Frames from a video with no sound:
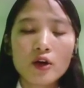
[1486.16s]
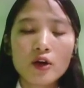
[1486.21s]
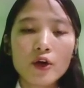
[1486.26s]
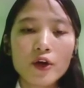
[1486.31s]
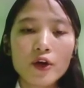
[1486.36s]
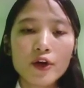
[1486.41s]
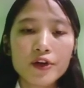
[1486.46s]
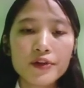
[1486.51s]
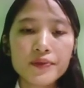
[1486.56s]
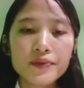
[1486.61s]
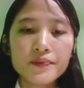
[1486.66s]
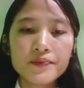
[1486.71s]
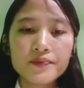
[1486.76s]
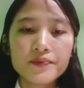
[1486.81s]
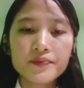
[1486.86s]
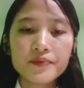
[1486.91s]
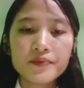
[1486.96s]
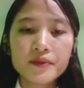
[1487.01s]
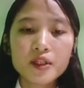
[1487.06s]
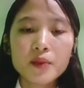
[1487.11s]
or
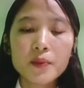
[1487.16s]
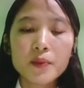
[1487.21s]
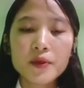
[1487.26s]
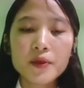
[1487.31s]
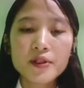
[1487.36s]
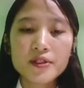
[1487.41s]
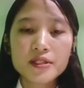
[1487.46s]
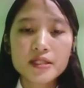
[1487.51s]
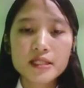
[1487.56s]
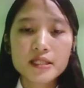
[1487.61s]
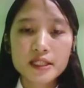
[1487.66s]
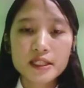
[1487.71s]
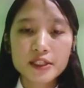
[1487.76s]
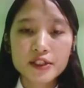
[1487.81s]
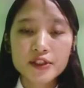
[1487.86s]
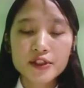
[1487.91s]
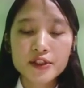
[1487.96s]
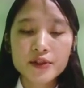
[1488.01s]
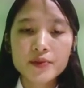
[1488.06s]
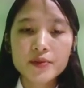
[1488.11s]
not a
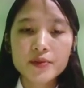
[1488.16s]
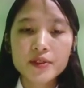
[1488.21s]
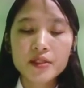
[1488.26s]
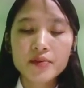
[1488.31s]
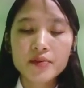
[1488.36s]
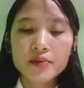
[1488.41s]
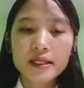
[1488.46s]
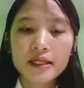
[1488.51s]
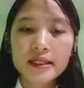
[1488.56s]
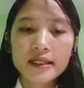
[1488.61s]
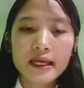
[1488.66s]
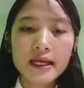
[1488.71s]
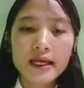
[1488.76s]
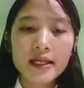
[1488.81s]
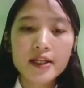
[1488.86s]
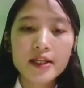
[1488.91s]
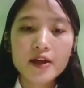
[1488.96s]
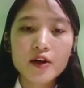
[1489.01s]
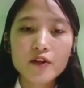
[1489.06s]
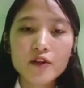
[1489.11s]
presentation, but by the
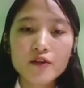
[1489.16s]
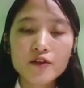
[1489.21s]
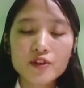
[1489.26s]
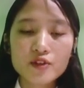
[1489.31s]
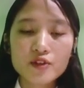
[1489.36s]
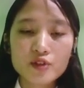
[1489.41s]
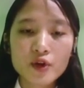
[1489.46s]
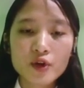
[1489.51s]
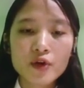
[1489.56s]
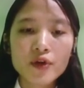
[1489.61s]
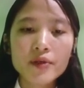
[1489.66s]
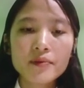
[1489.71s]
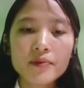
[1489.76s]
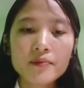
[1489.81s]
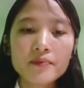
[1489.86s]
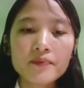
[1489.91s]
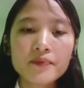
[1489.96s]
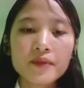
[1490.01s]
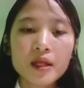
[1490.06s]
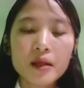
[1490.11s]
end of the
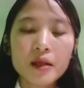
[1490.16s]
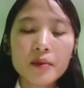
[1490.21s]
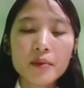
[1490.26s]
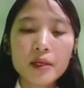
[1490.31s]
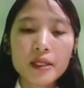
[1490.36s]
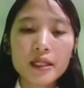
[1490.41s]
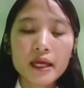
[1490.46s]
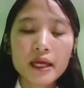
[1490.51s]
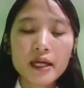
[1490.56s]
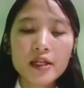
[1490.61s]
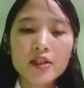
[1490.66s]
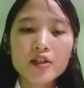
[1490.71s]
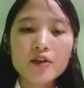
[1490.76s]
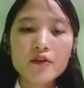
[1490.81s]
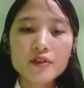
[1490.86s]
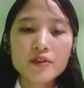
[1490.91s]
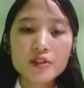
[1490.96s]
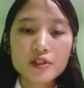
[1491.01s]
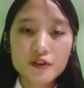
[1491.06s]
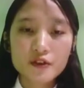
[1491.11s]
sorry, by the end
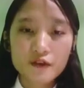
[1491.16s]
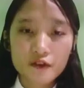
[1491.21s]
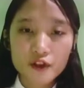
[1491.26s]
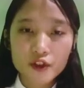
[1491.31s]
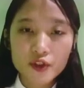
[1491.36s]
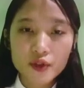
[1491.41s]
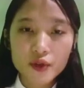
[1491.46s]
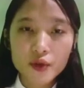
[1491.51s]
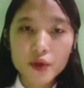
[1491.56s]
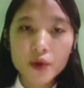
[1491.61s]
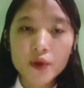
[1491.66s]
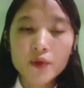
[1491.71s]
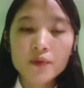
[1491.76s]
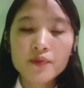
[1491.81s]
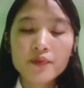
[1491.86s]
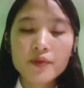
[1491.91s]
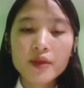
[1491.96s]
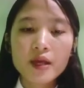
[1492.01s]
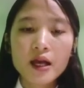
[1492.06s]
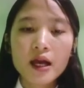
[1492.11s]
of this
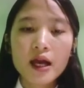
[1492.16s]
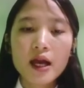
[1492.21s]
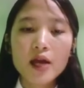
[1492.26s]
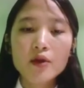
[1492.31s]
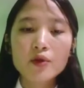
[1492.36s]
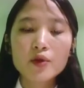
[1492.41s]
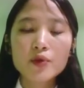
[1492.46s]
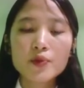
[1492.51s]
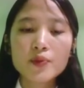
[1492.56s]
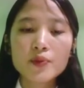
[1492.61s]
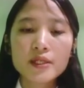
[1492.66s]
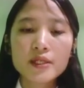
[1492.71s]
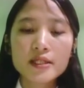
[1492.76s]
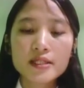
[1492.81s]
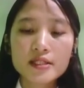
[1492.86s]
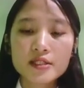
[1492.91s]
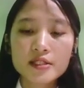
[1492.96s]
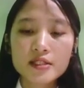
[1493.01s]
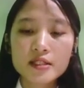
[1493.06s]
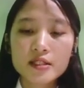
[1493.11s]
video, I would
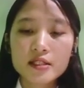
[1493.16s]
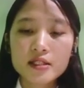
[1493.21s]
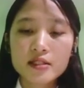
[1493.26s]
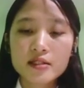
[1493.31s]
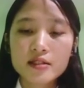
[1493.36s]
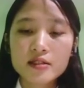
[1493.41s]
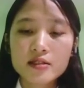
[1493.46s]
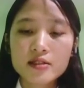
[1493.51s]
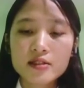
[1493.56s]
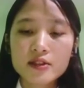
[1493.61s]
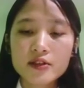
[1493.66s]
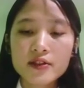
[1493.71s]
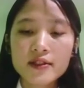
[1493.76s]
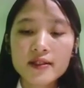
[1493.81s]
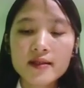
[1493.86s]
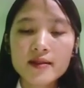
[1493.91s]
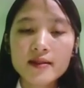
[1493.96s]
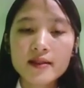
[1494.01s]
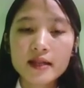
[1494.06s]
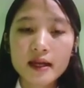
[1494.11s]
be
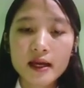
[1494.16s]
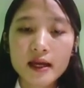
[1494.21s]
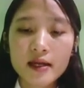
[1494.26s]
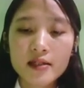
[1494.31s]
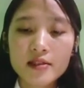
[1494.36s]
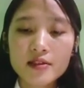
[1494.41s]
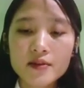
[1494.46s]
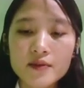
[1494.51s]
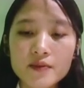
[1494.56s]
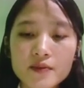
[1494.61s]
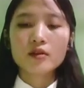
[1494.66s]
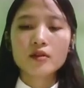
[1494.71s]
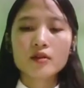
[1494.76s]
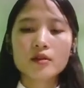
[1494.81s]
sharing that